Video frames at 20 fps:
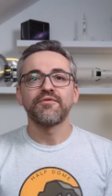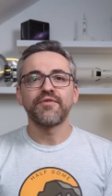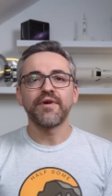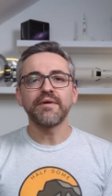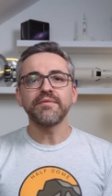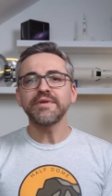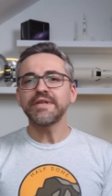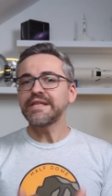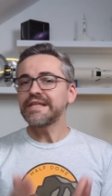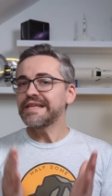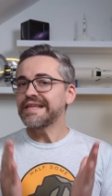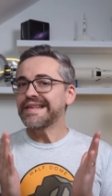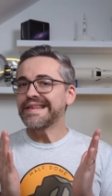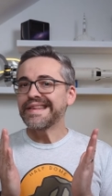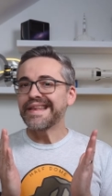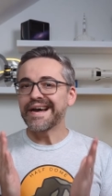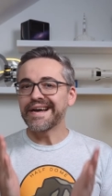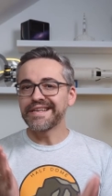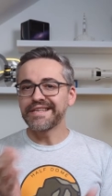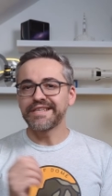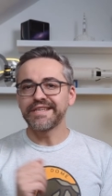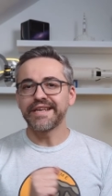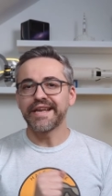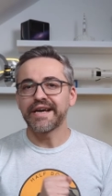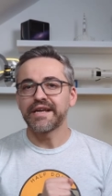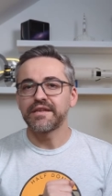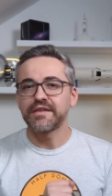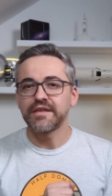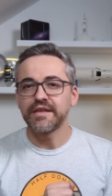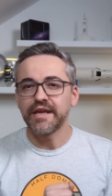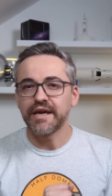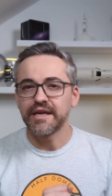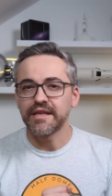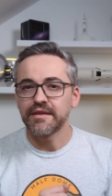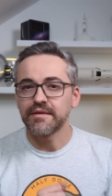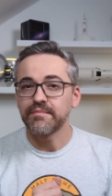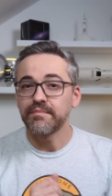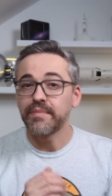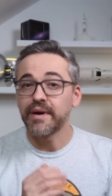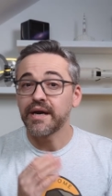Founded in nineteen ninety-nine
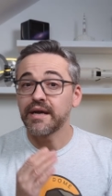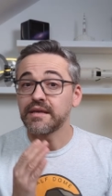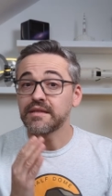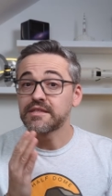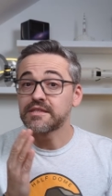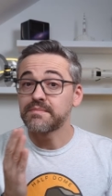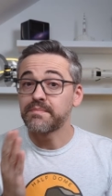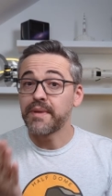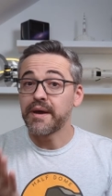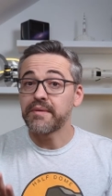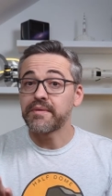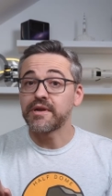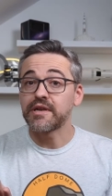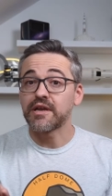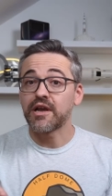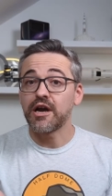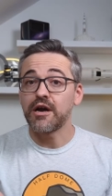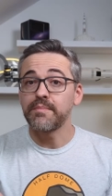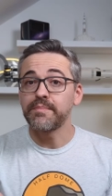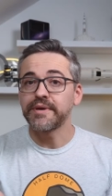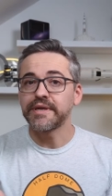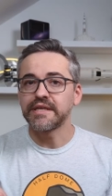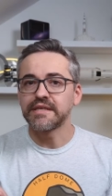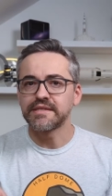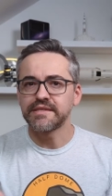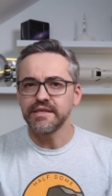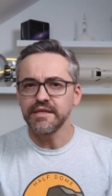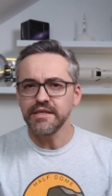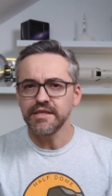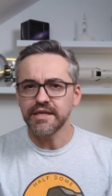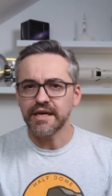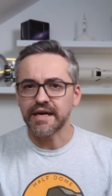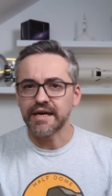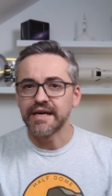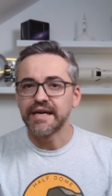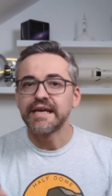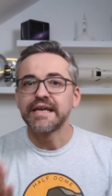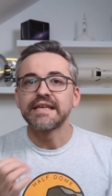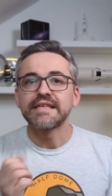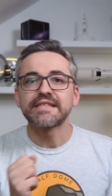by its parent company Synta,
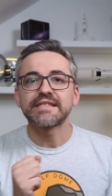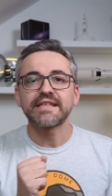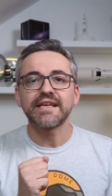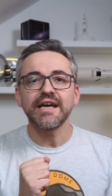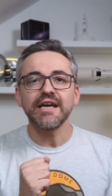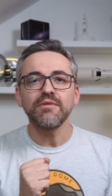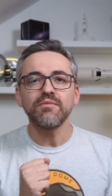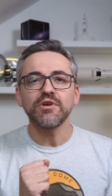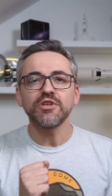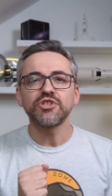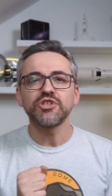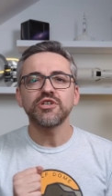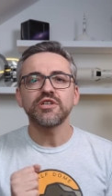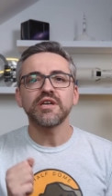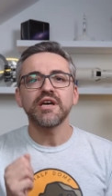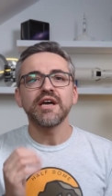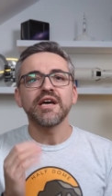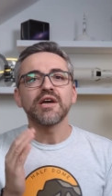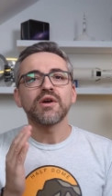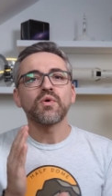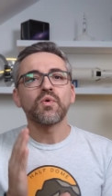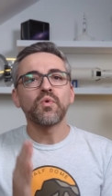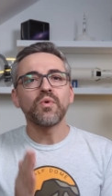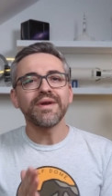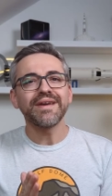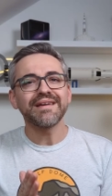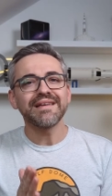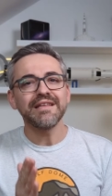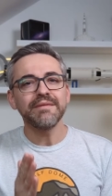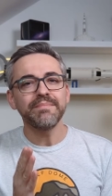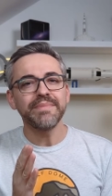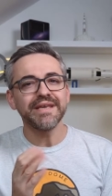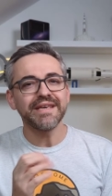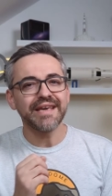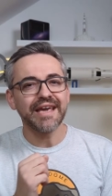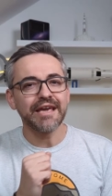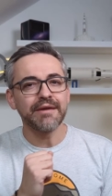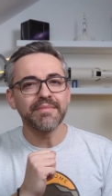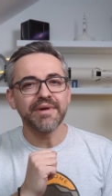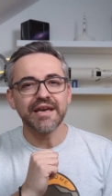Skywatcher quickly
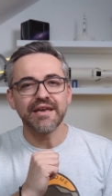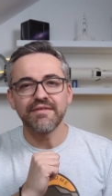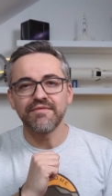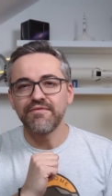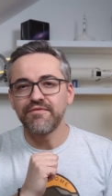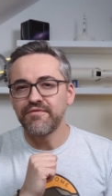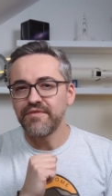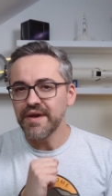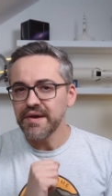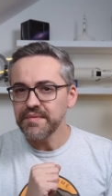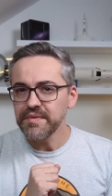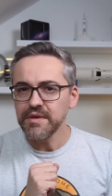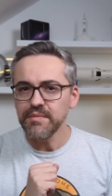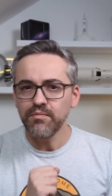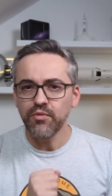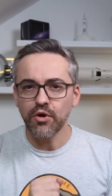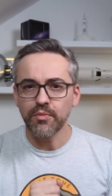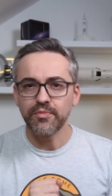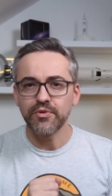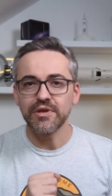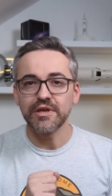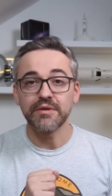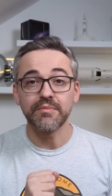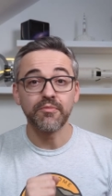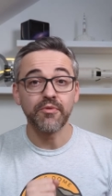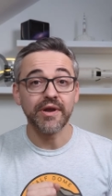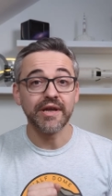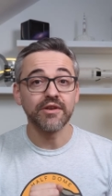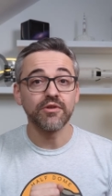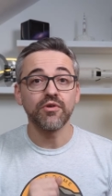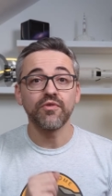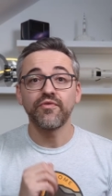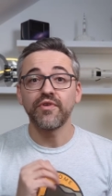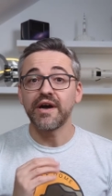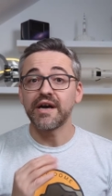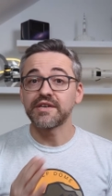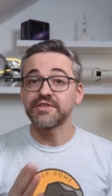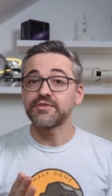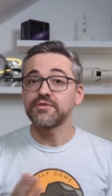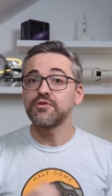became a very popular brand of
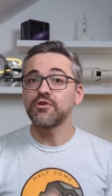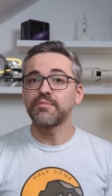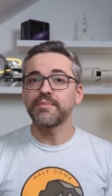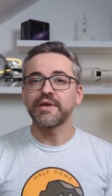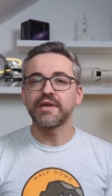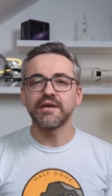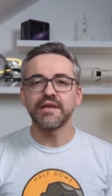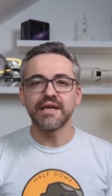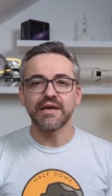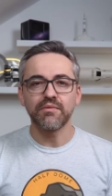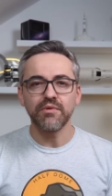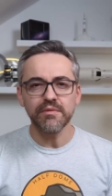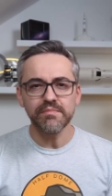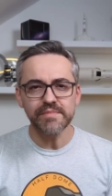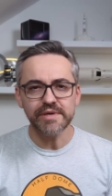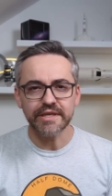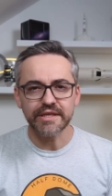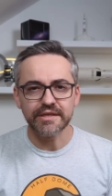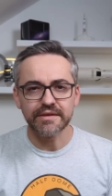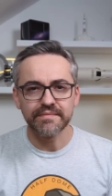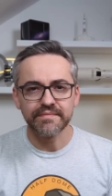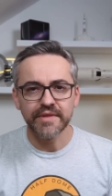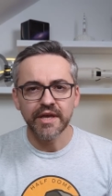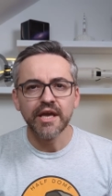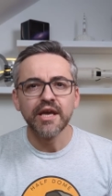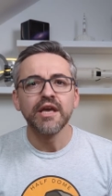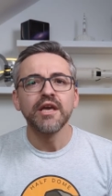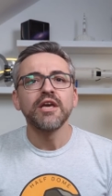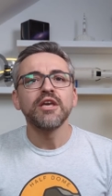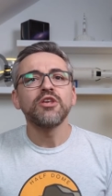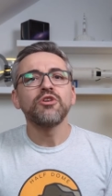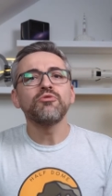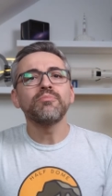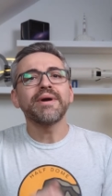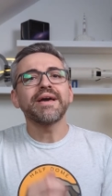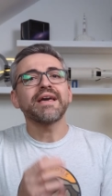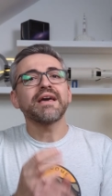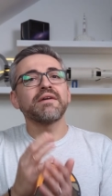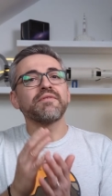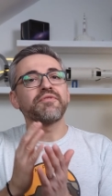astronomical equipment. You
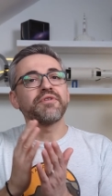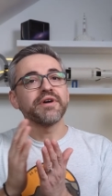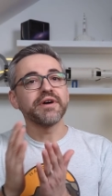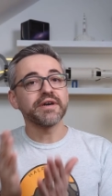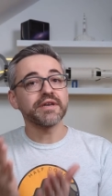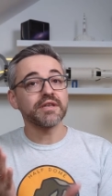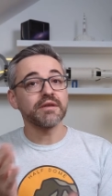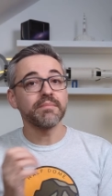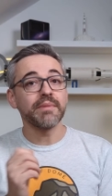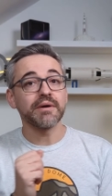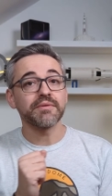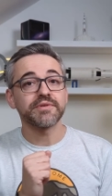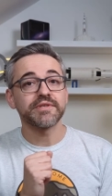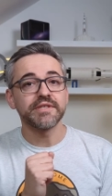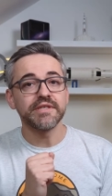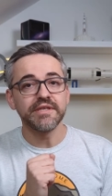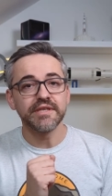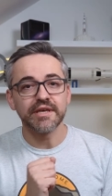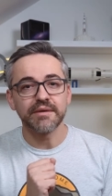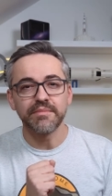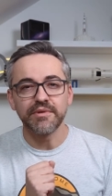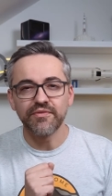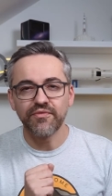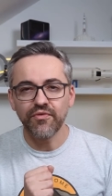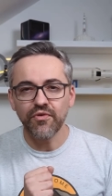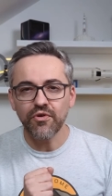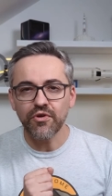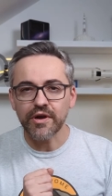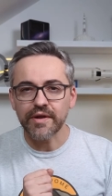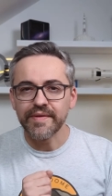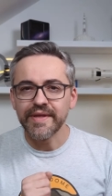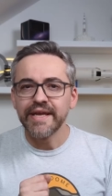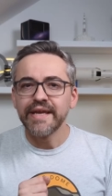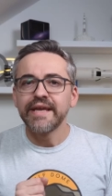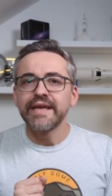may have heard about Synta before.